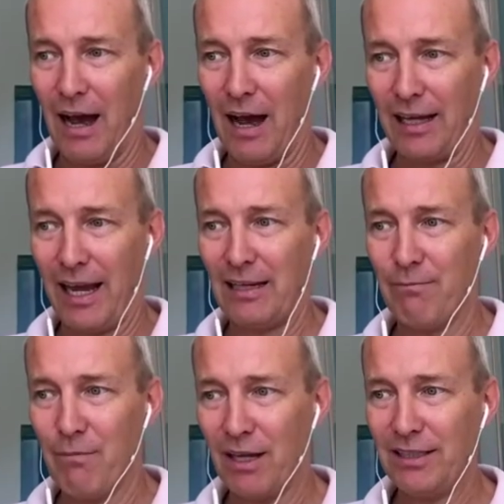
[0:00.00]
again,
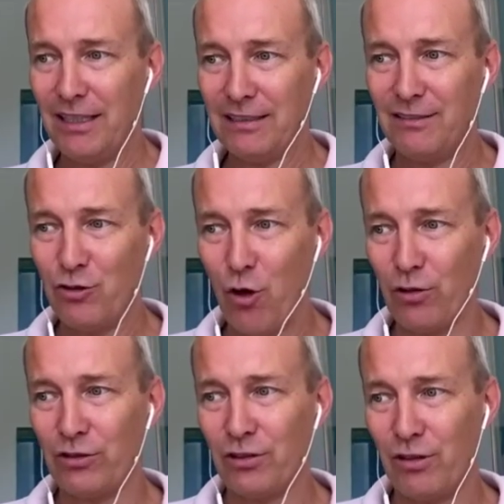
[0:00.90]
money is
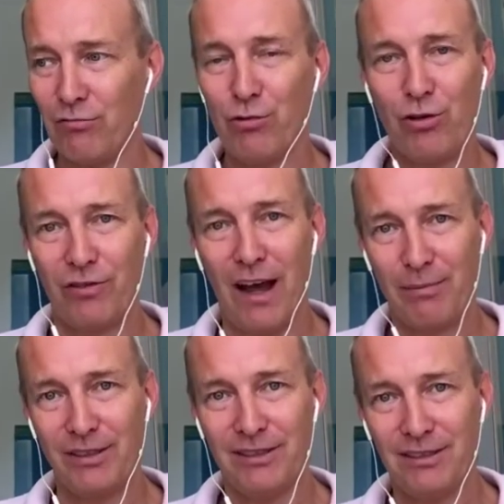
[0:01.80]
not the root of
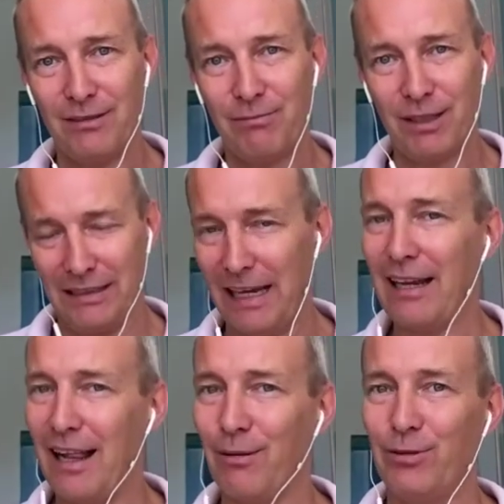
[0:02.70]
happiness, but it can
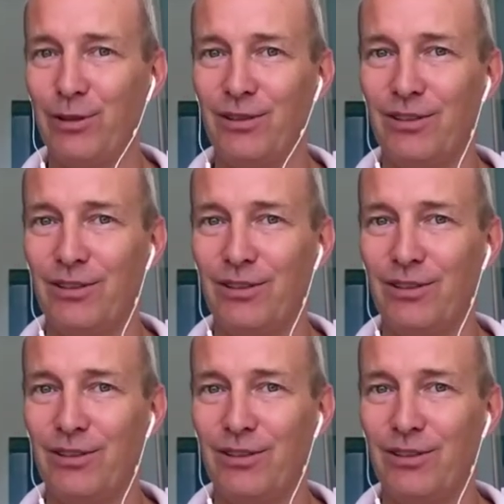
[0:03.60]
help you